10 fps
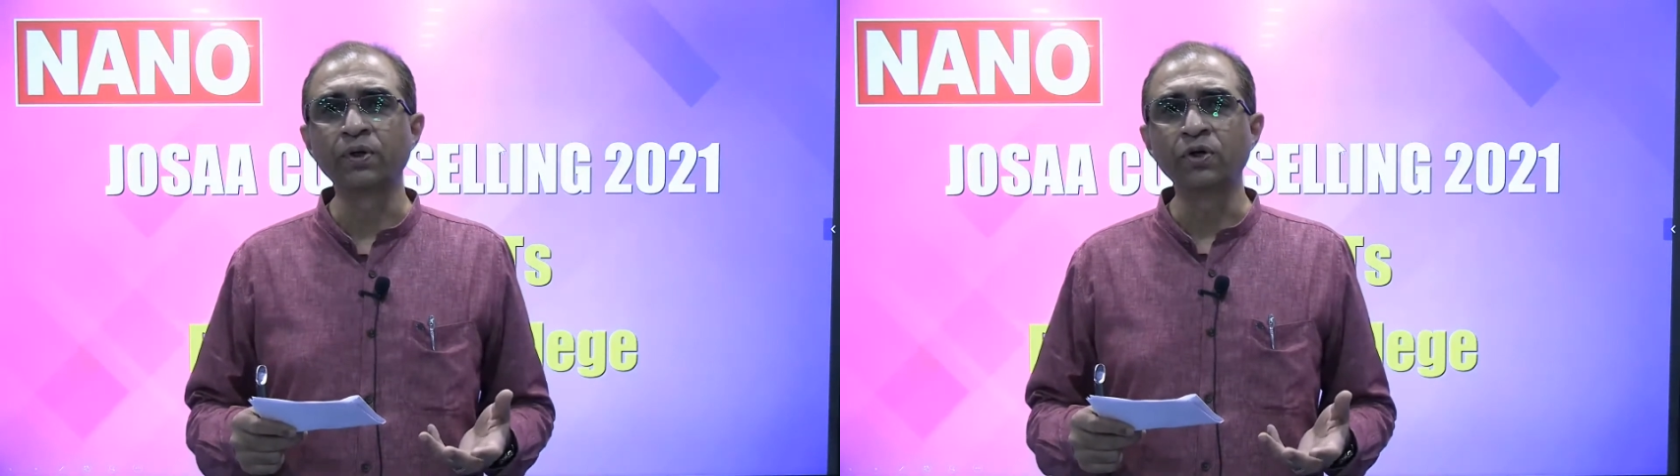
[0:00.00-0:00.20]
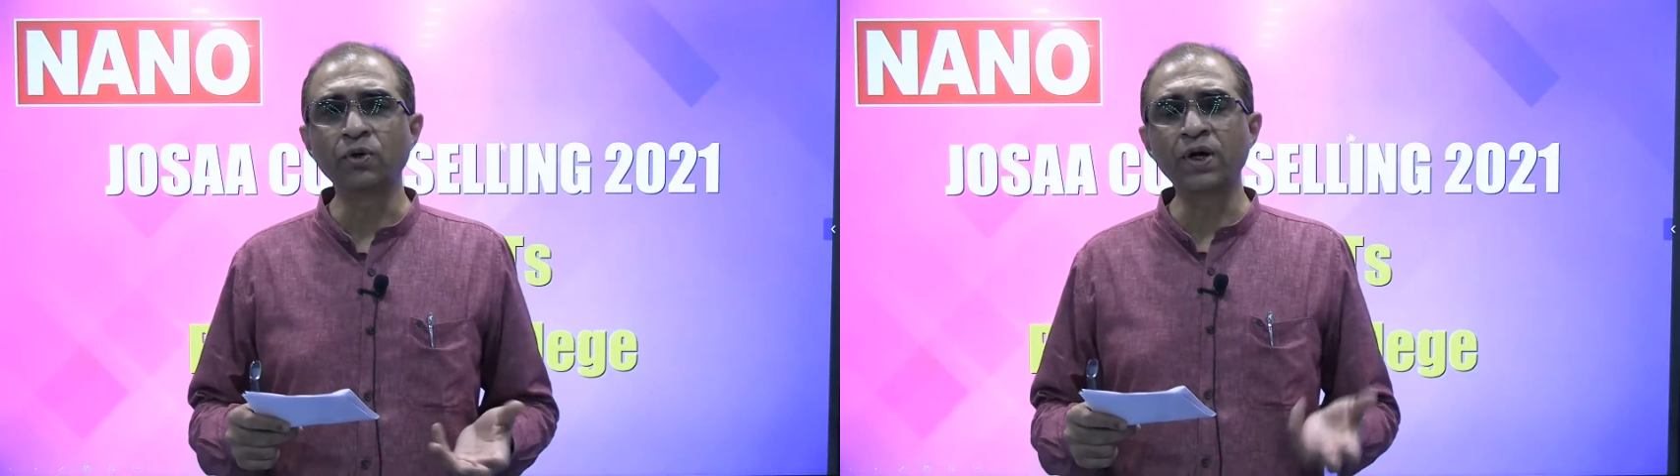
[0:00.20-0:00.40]

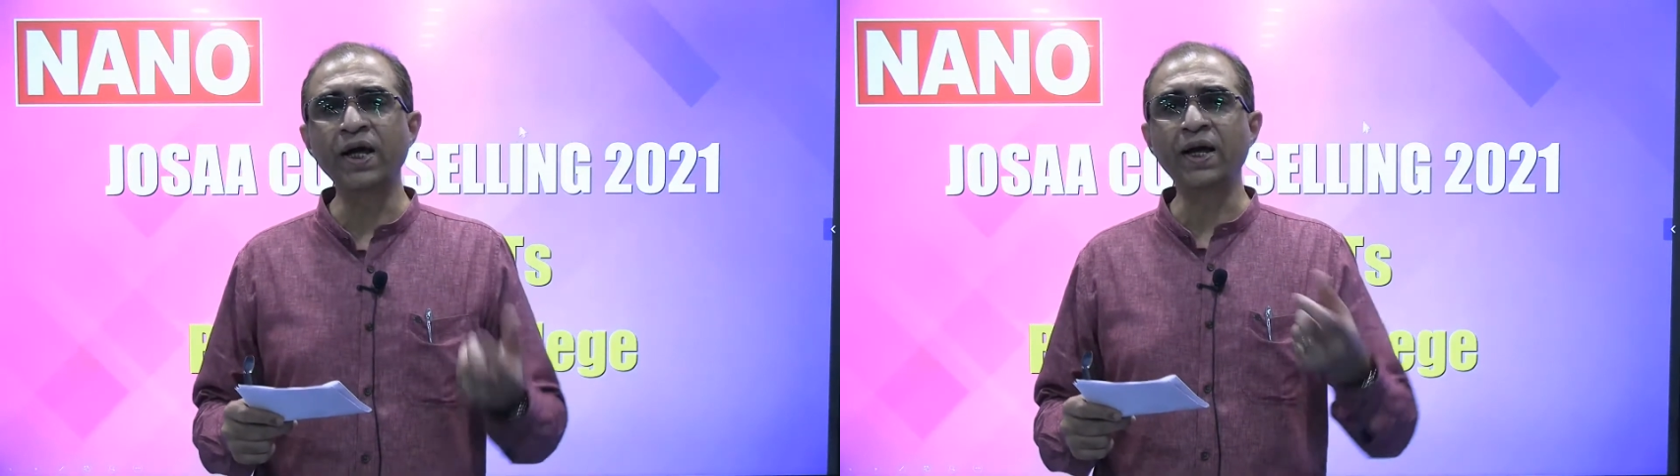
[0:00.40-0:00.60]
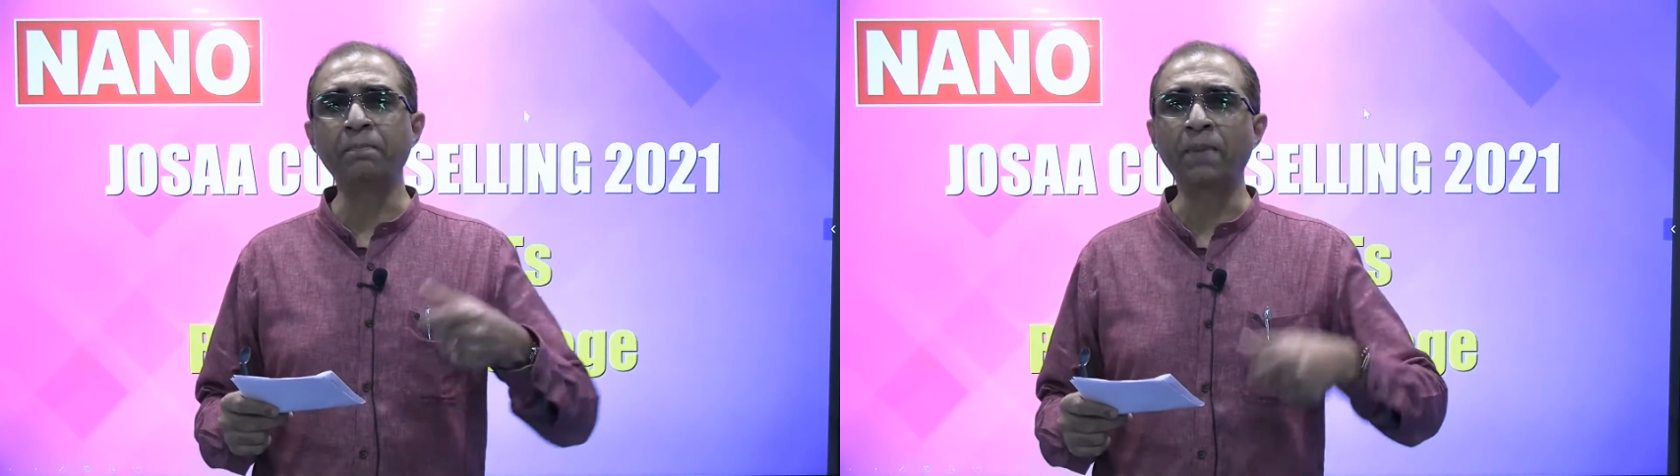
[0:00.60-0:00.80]
You can
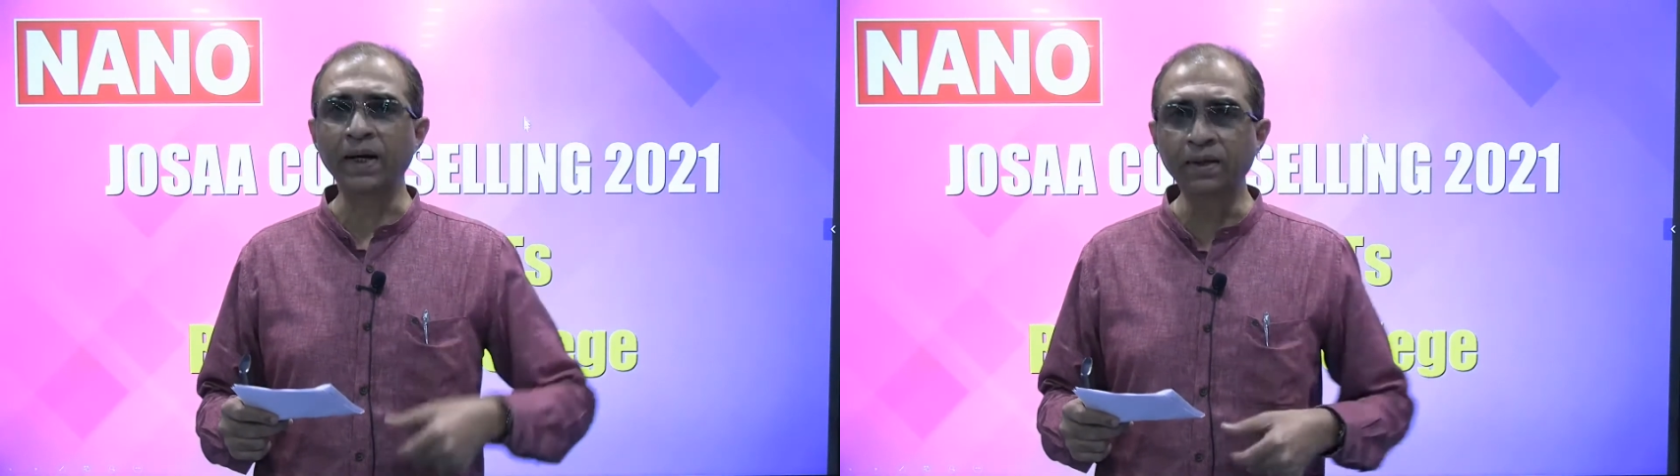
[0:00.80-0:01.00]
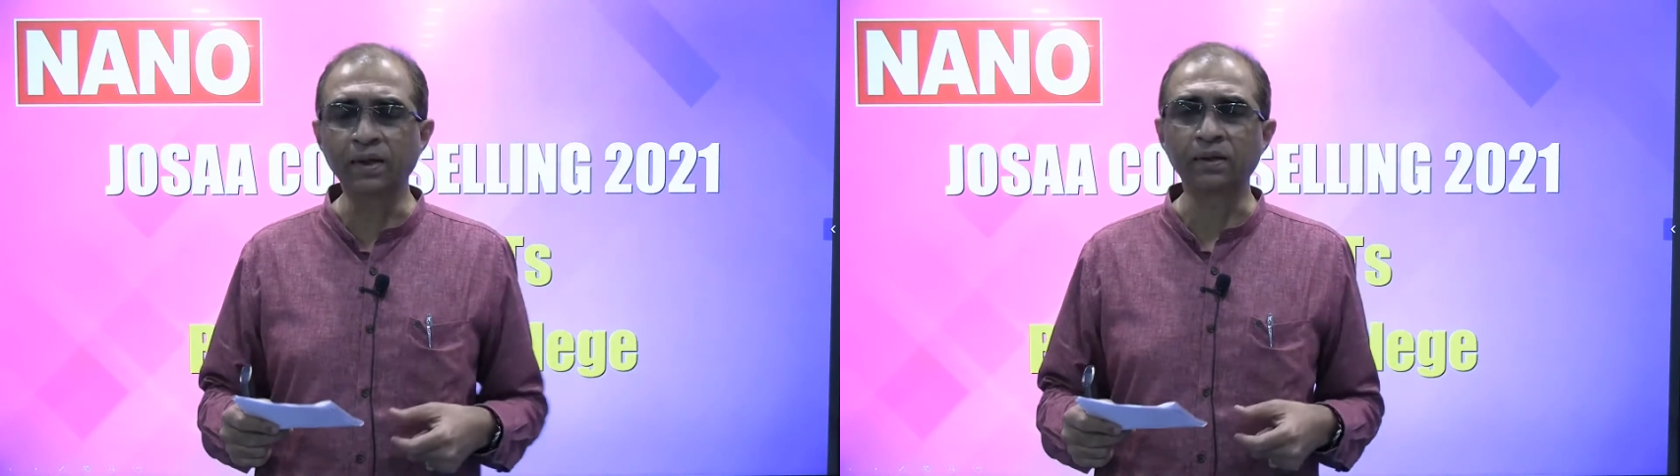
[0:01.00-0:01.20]
take a
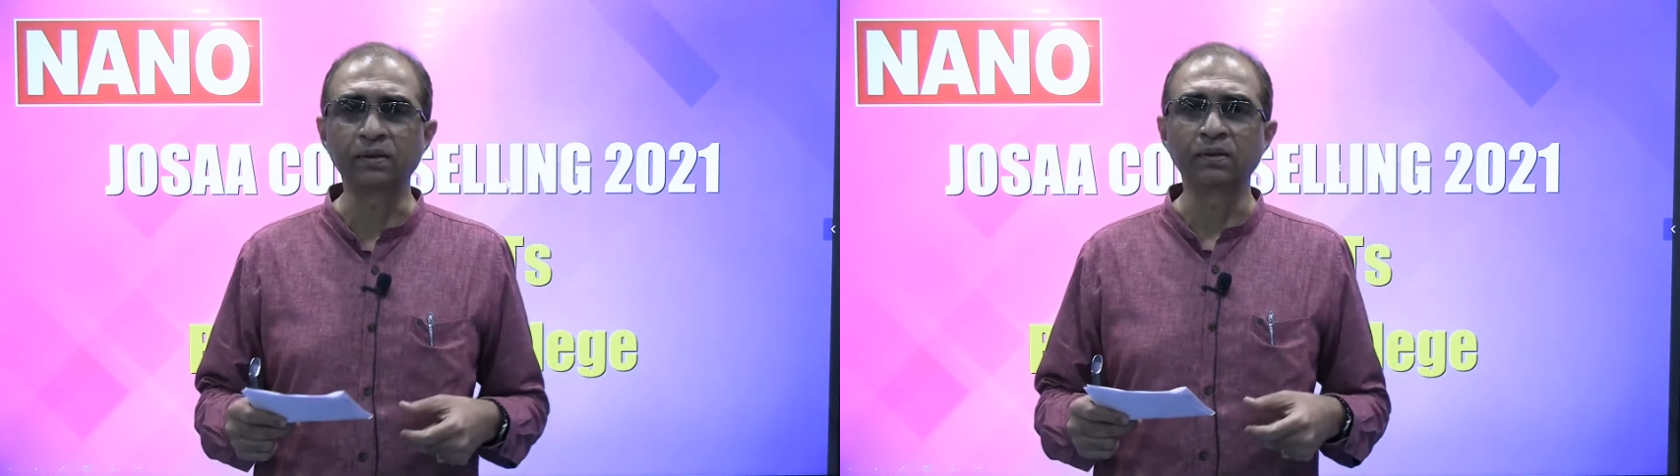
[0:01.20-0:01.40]
minor